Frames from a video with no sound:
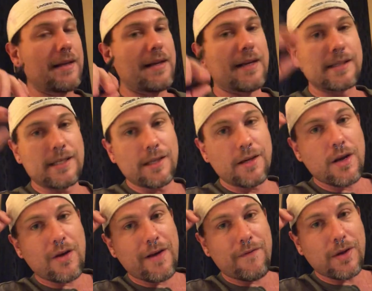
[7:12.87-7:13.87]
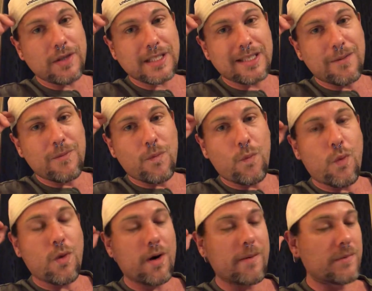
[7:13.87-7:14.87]
Next thing you know, I felt something
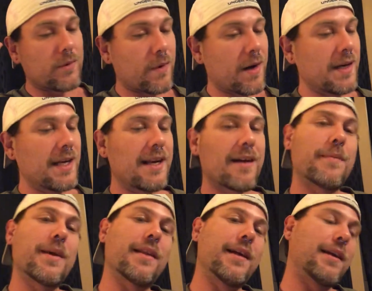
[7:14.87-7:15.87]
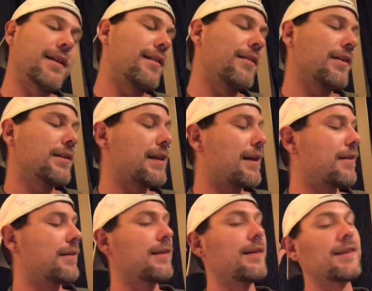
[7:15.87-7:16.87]
warm running down my leg, and I looked
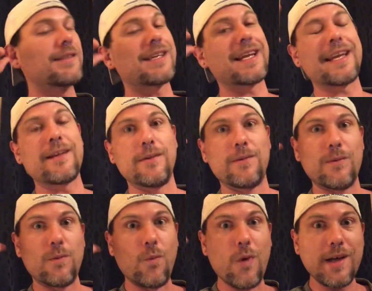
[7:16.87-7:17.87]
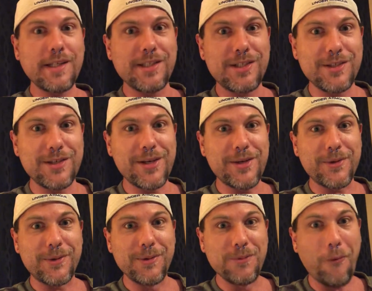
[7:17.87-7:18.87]
down. I was like, "What did you
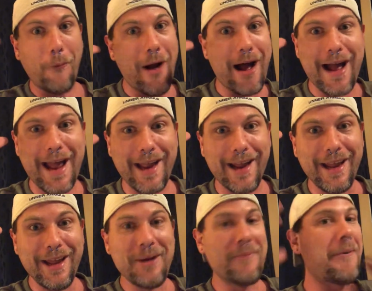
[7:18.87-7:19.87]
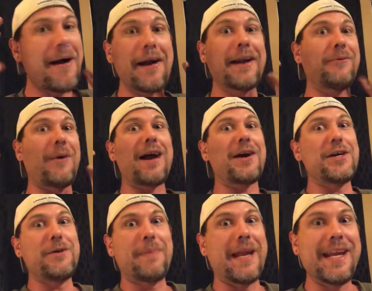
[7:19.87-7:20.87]
do? Why? Why are
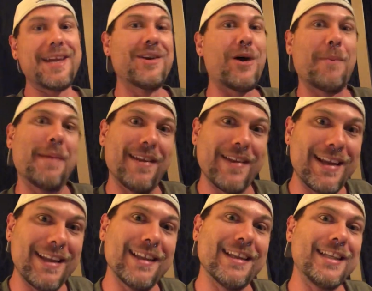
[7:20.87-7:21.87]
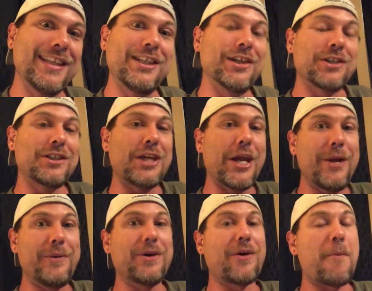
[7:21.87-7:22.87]
you peeing on me? Like, you're
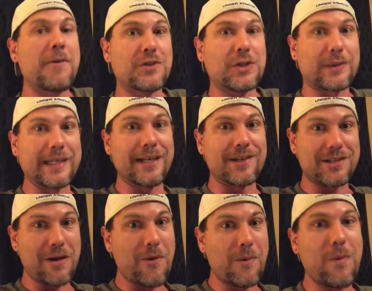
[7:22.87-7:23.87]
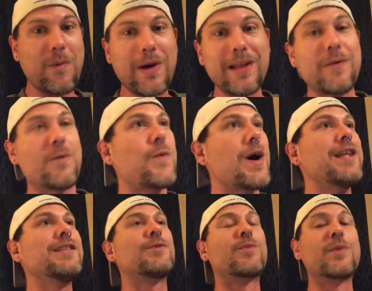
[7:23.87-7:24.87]
2. You're almost 3 years old. What
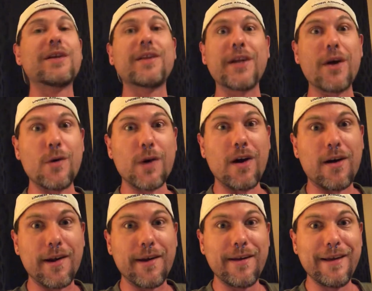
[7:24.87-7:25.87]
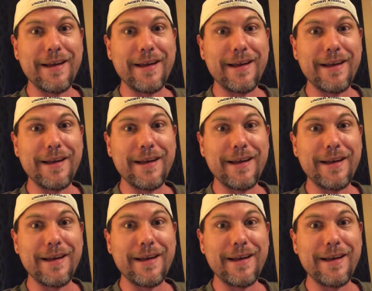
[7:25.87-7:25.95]
is really going on?